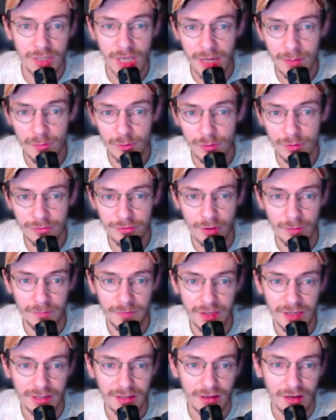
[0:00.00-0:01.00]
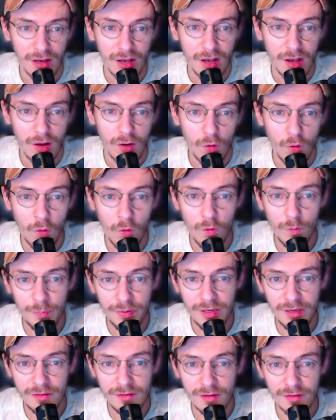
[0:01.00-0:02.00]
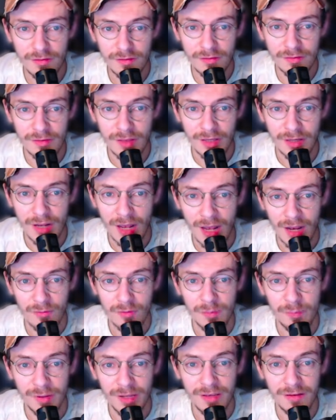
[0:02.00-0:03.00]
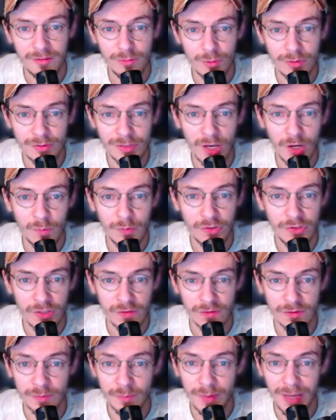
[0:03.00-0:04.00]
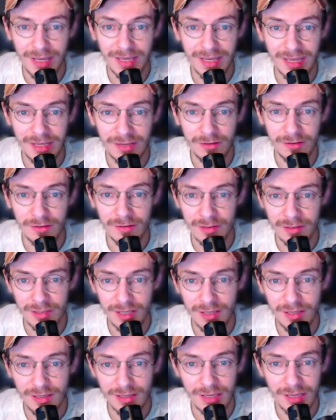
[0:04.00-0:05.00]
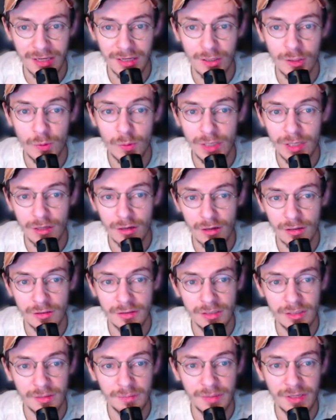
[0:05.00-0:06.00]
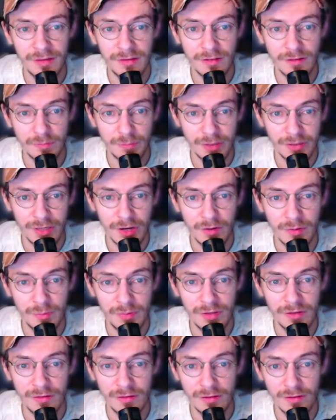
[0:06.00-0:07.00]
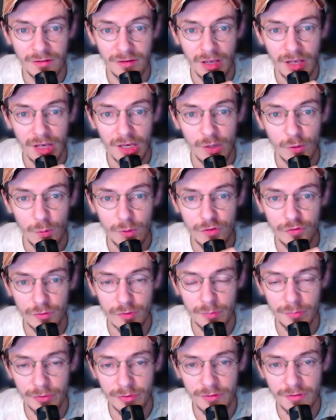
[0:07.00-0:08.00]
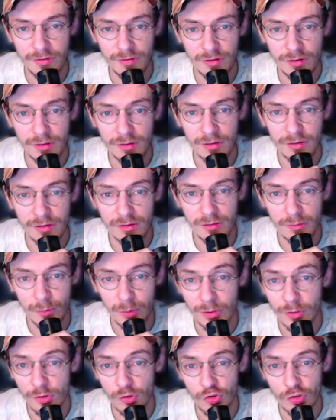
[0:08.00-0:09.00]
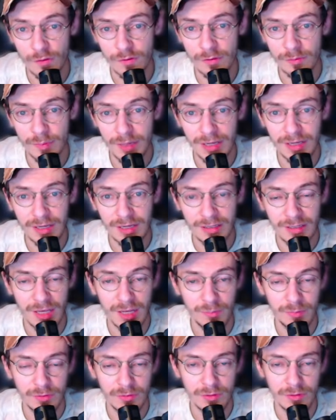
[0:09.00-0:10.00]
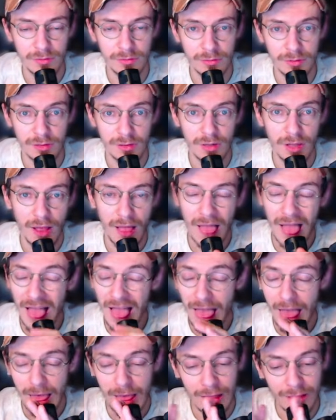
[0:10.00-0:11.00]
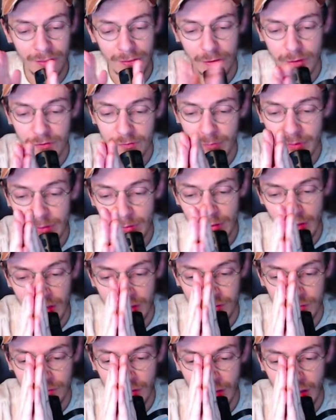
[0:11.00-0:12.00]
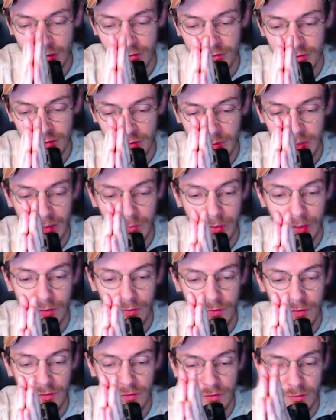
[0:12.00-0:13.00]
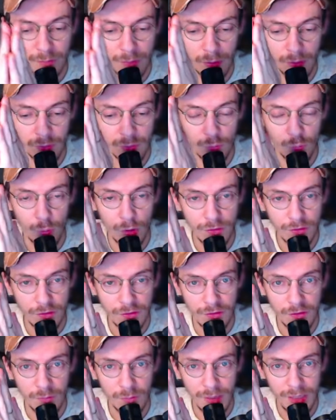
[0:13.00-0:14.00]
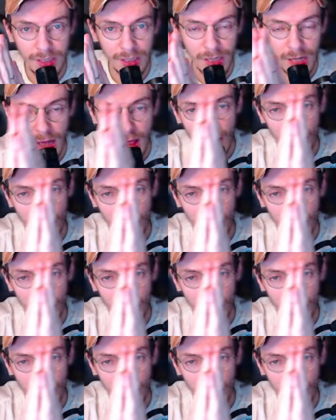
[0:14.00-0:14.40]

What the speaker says: Game rules update. All pieces that are replaced will now be shuffled back into the deck, including undead pieces, Pandaren pieces, which were not shuffled back and can be recruited. A lot of people have asked me about this, both what does it mean,